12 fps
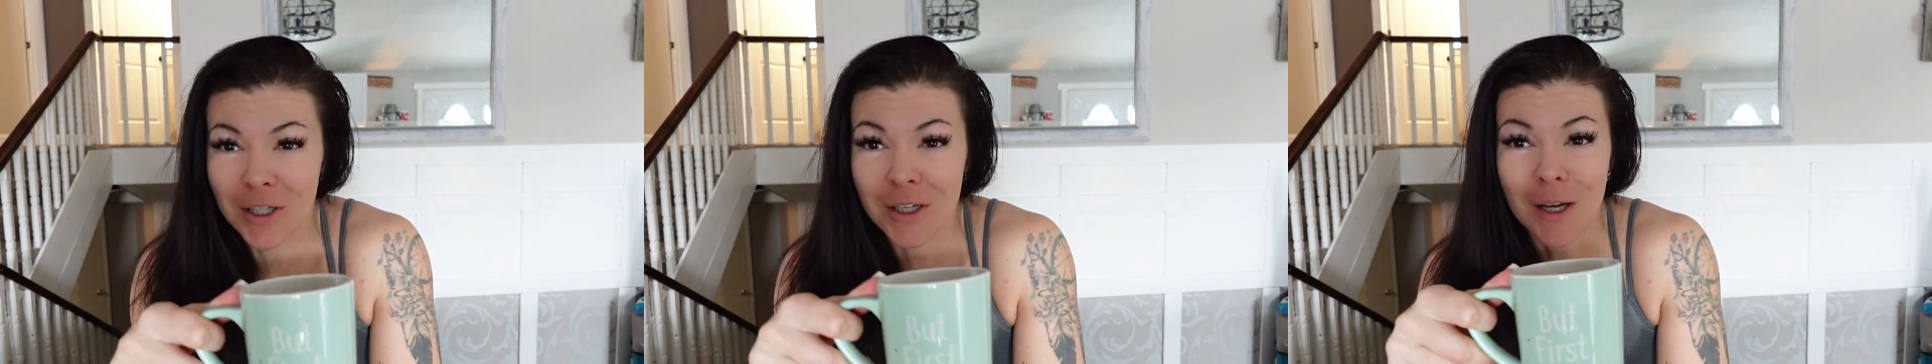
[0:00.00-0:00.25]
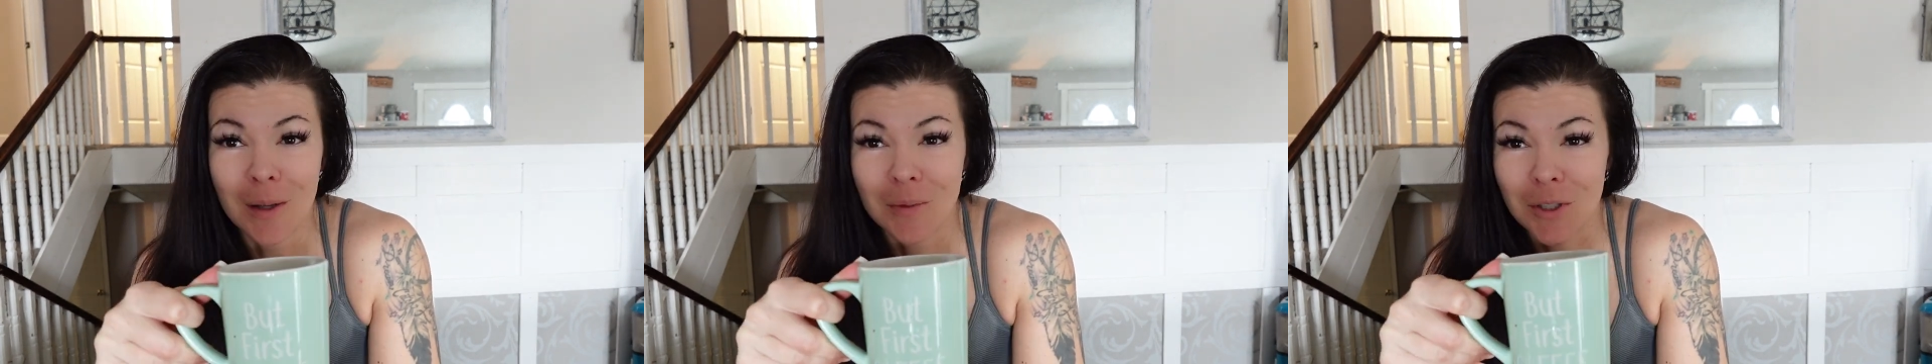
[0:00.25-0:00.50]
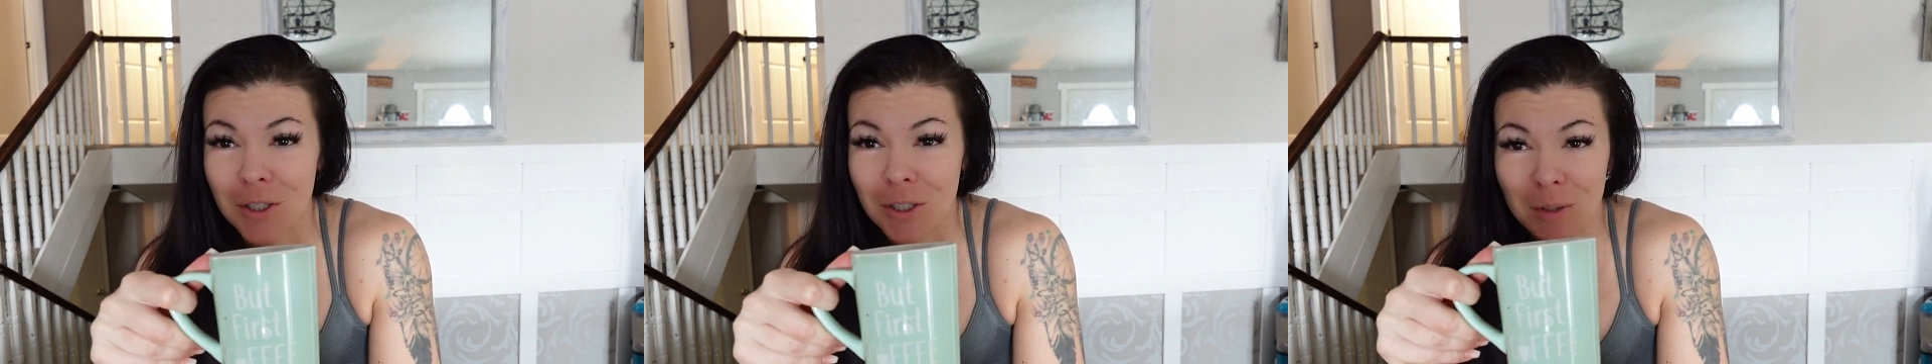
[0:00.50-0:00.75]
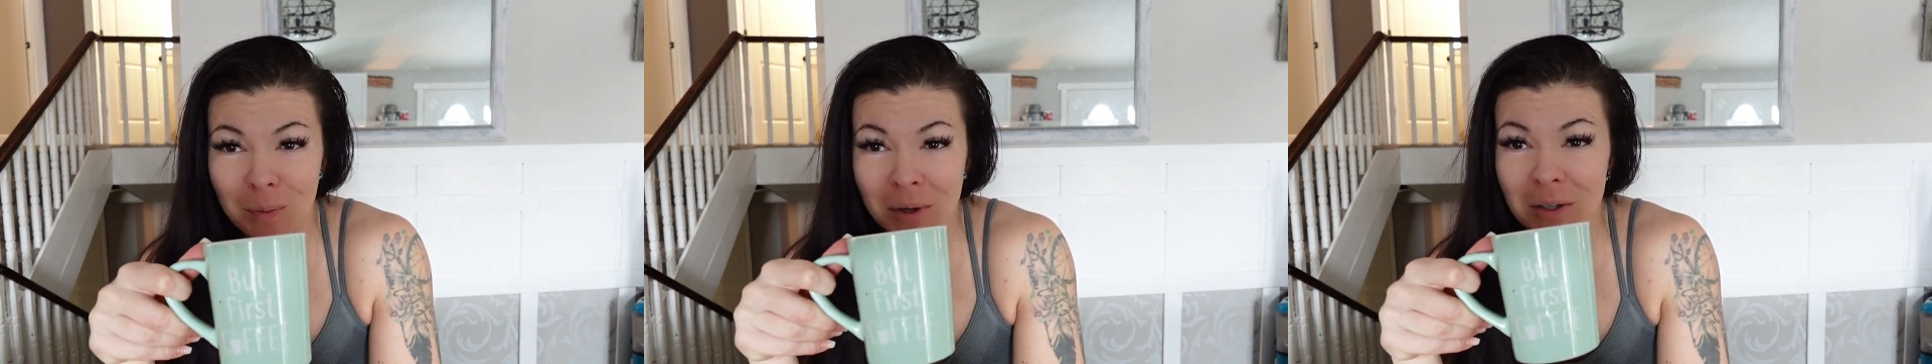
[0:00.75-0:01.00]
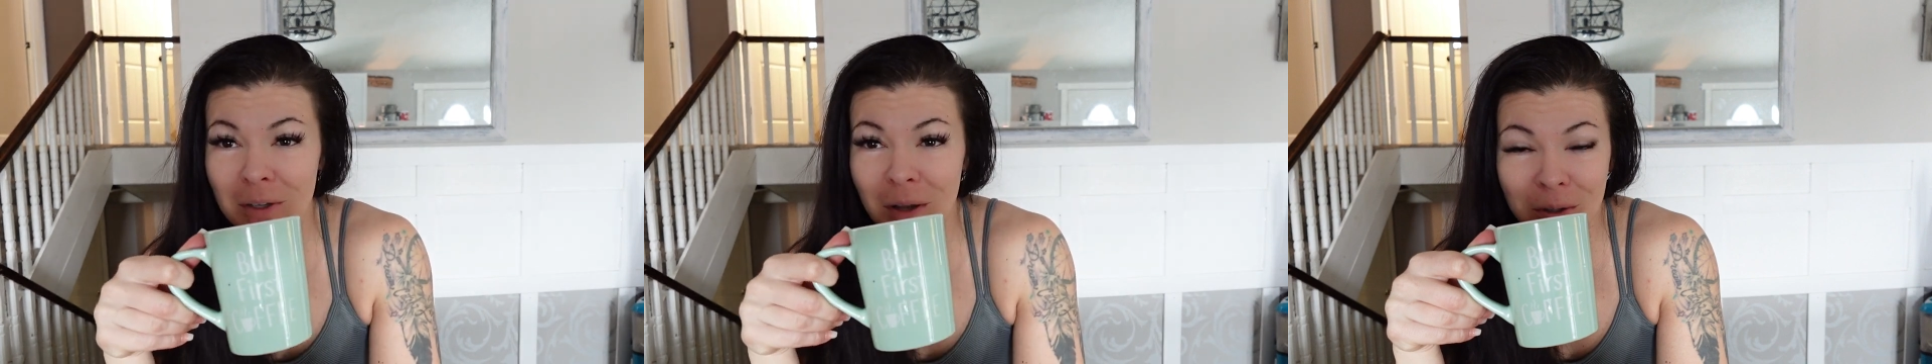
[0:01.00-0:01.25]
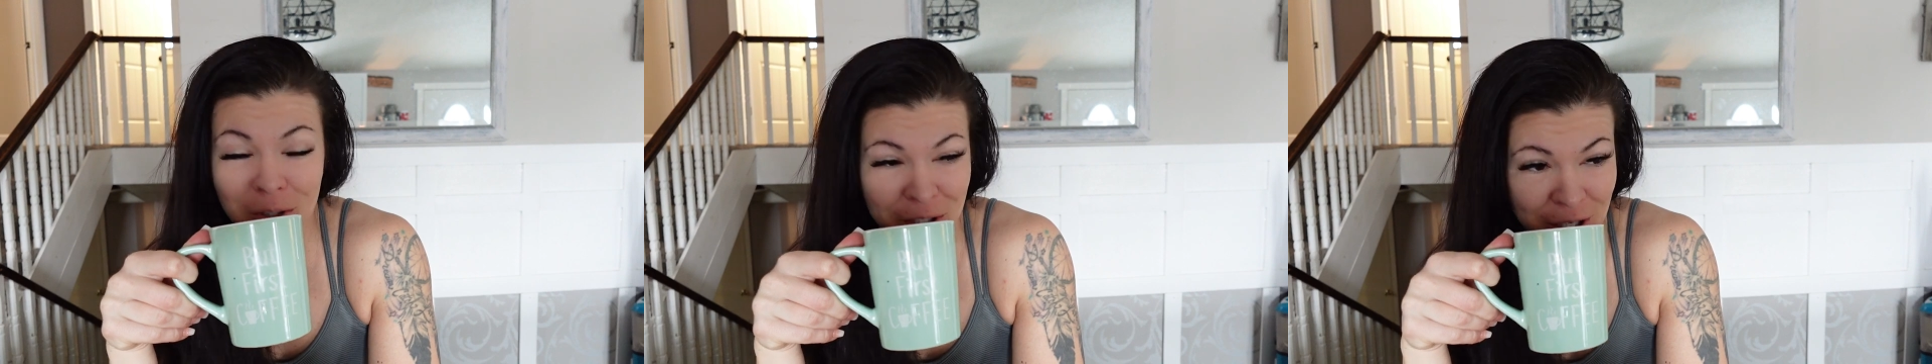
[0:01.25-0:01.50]
comes, she just brings all
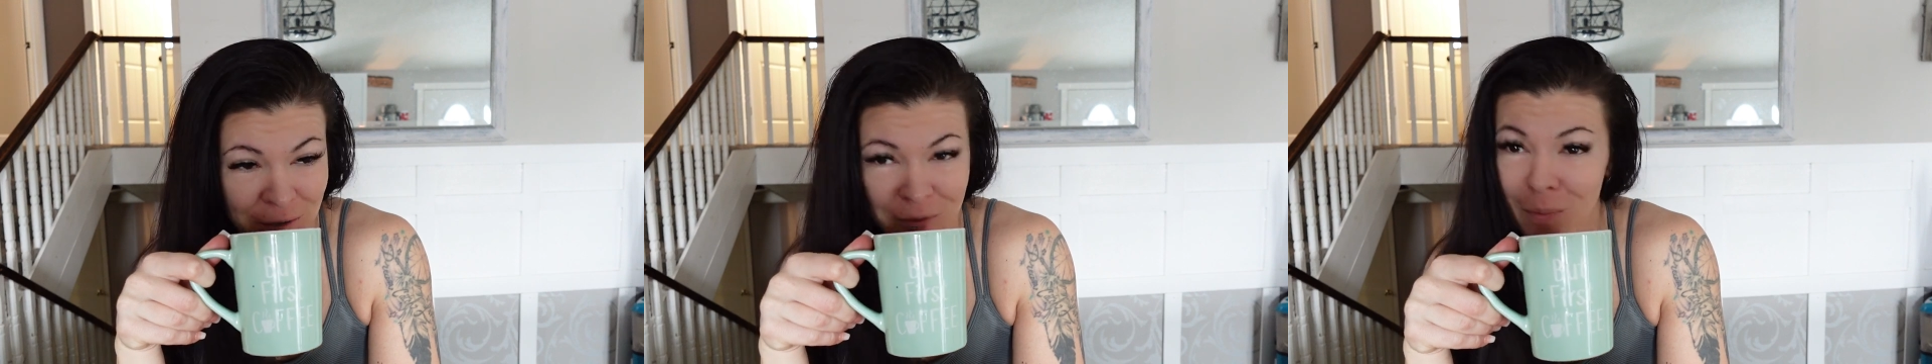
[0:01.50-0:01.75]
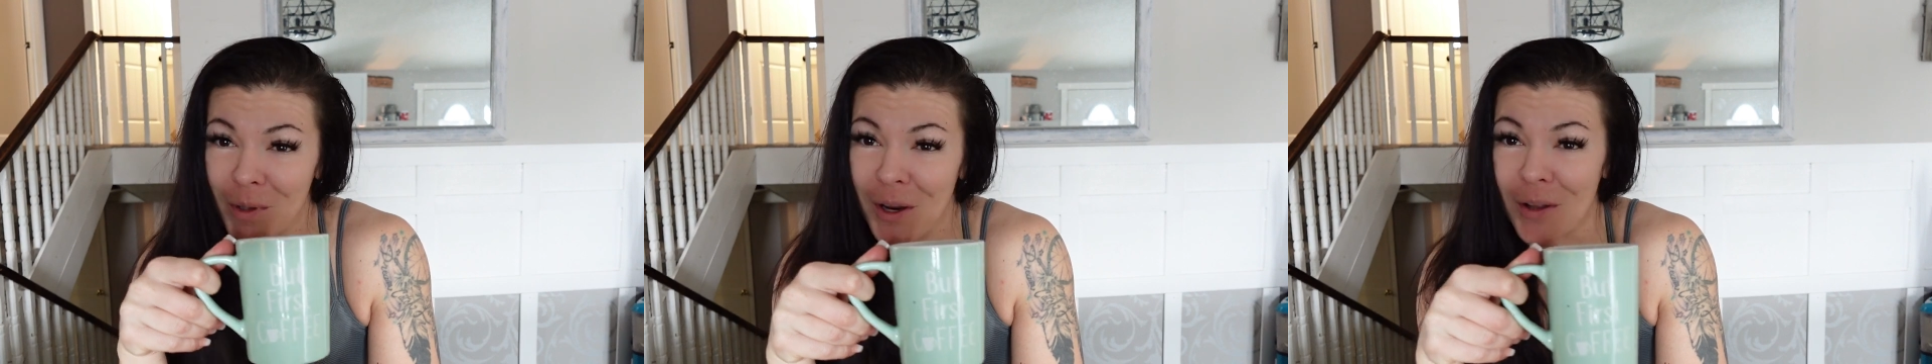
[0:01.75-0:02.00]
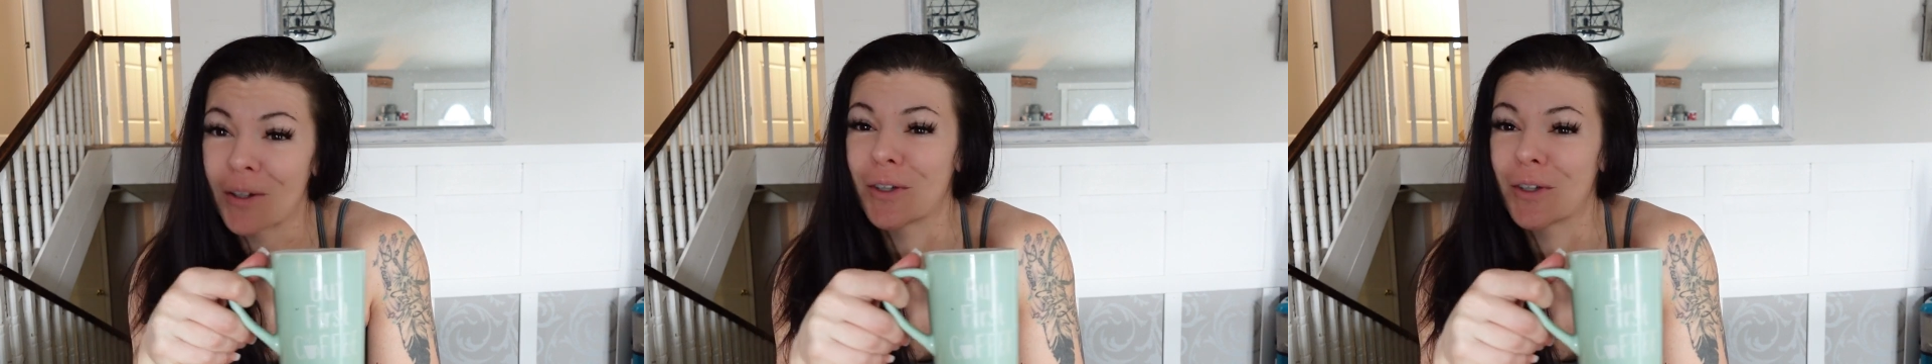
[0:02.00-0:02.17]
her shit from the dollar